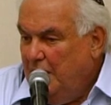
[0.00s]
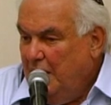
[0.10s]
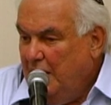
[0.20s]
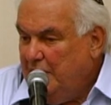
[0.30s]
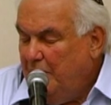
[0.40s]

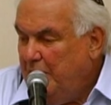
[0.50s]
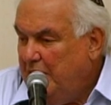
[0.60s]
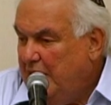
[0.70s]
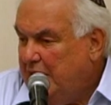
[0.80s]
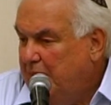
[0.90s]
And that we are
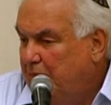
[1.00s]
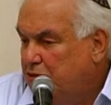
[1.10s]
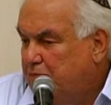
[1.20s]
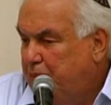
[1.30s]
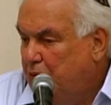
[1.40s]
not the
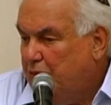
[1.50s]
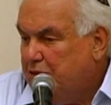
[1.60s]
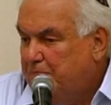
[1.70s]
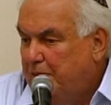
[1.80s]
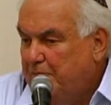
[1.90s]
most
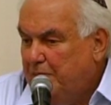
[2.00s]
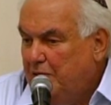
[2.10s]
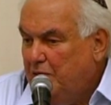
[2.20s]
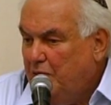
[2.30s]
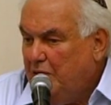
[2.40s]
purest people in
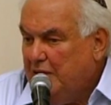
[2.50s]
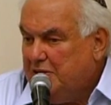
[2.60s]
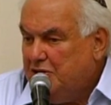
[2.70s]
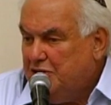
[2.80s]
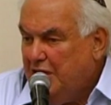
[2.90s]
the world. That's
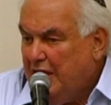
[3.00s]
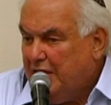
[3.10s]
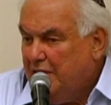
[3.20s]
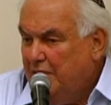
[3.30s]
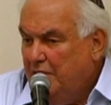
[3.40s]
a
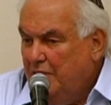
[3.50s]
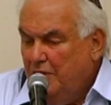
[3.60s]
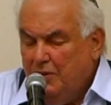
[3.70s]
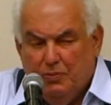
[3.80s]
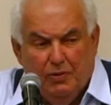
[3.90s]
shock.
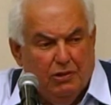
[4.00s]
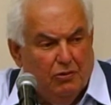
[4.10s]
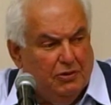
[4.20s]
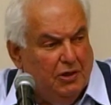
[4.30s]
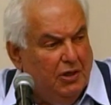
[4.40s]
We
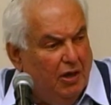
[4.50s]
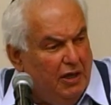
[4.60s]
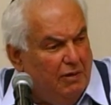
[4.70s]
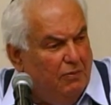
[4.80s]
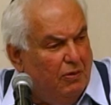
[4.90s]
thought the
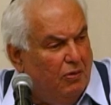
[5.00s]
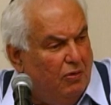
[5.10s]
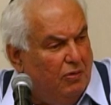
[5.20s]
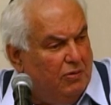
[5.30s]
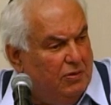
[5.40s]
Goyim were
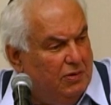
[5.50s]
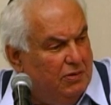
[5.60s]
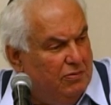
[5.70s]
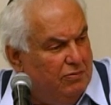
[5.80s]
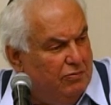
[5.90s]
all
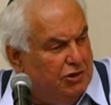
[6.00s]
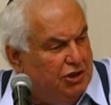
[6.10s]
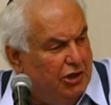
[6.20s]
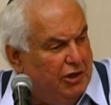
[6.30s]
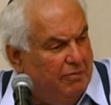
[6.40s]

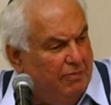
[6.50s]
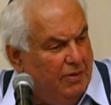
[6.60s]
Rishoyim.